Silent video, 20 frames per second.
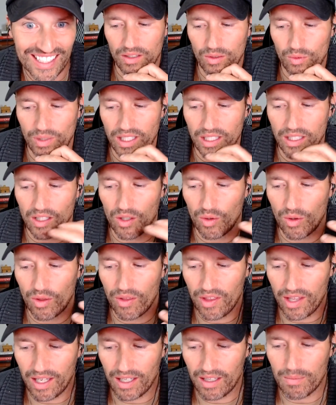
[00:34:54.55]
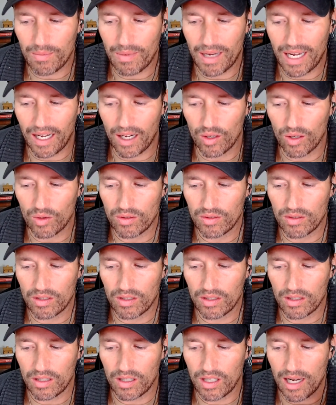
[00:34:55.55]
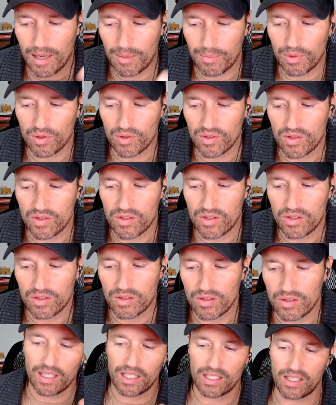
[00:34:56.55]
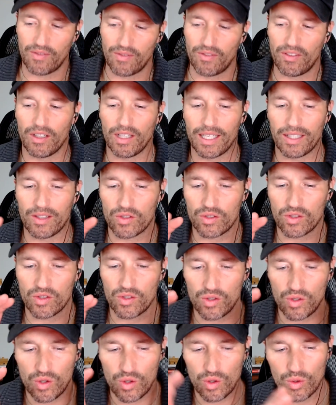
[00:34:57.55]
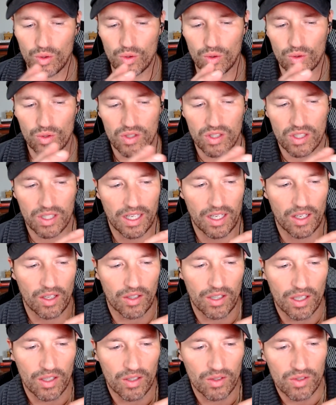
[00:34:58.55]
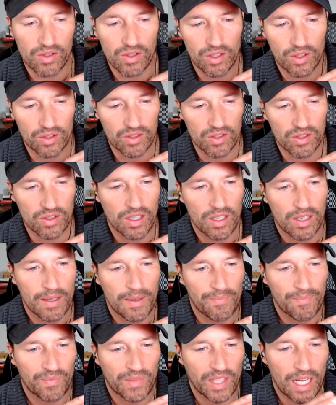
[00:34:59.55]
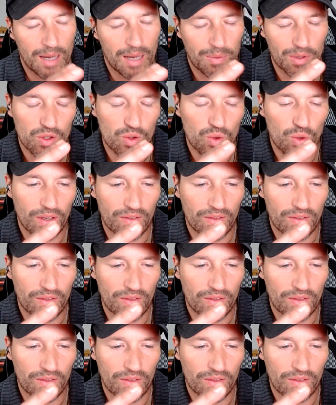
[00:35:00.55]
When you think about couples, because I feel like there's two scenarios. There's couples who